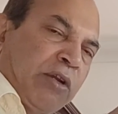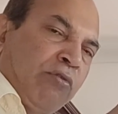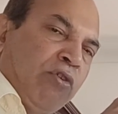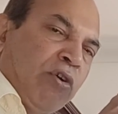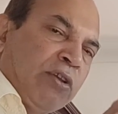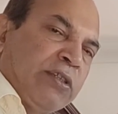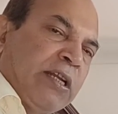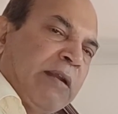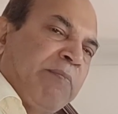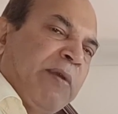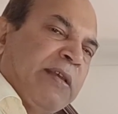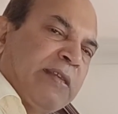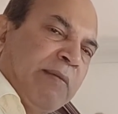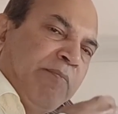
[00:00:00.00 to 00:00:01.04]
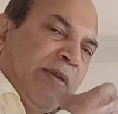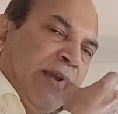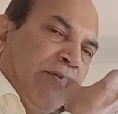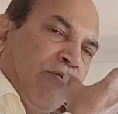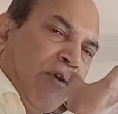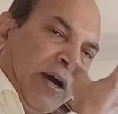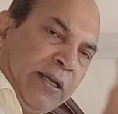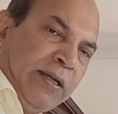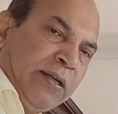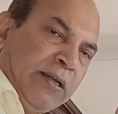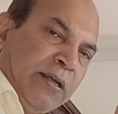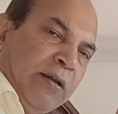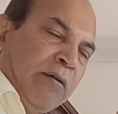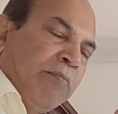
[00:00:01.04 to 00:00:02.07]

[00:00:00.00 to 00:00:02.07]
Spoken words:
We consider base MVA 1.